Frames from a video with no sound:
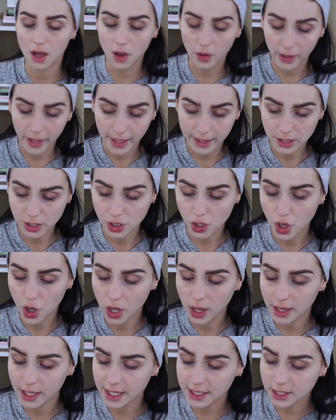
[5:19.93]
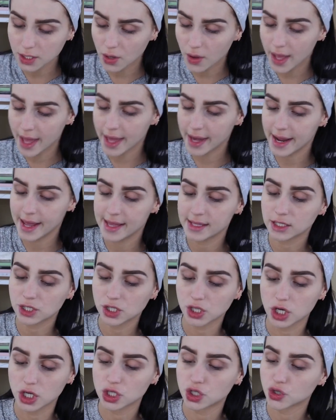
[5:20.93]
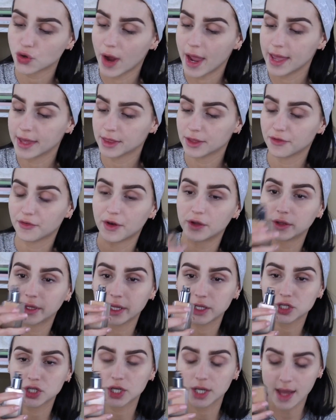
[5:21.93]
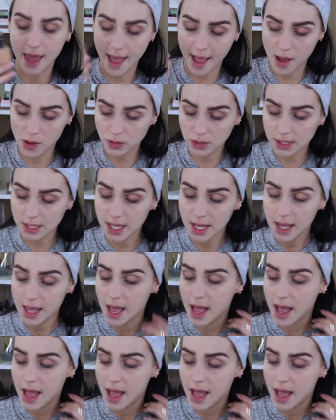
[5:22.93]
Okay, so let's go ahead and start trying the foundation out.